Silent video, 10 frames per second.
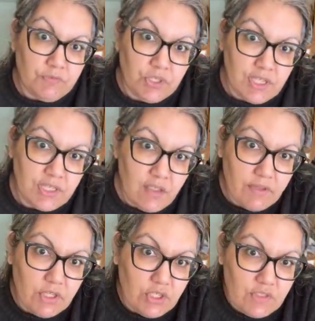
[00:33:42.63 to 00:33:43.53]
if you guys
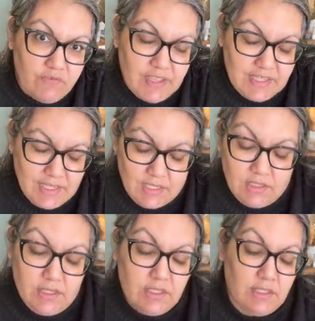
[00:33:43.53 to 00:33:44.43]
haven't used Van Dyke
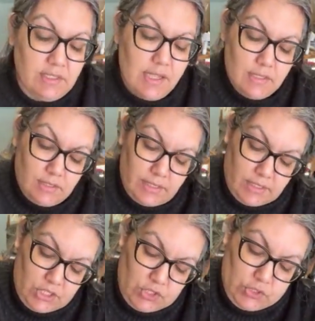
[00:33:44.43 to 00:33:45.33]
glaze, it's kind of
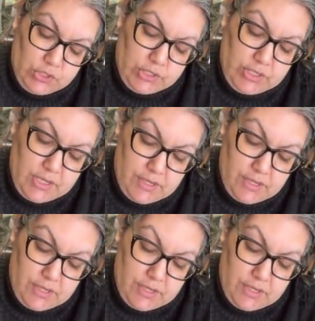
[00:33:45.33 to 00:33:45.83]
like your